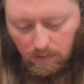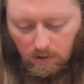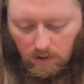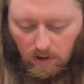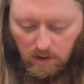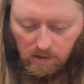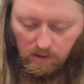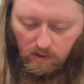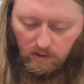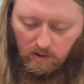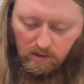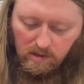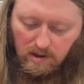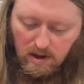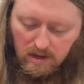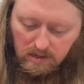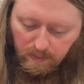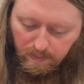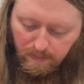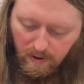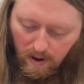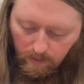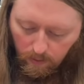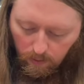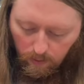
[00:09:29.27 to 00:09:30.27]
So there's lots
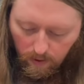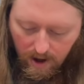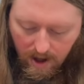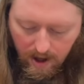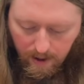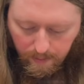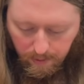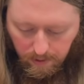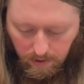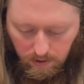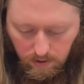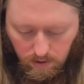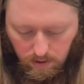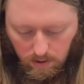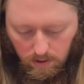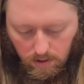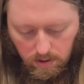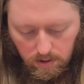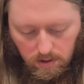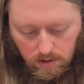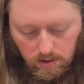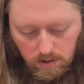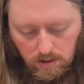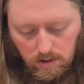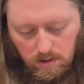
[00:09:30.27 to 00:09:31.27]
of bubble wrap.
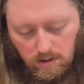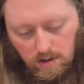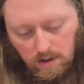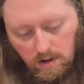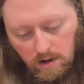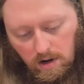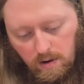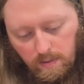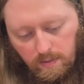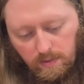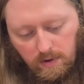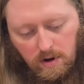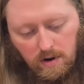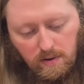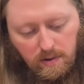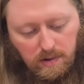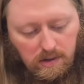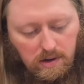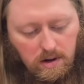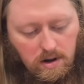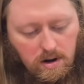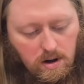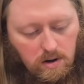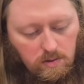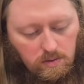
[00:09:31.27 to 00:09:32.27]
Oh, there is
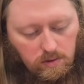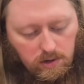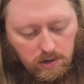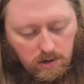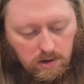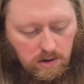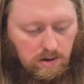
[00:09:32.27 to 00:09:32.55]
a note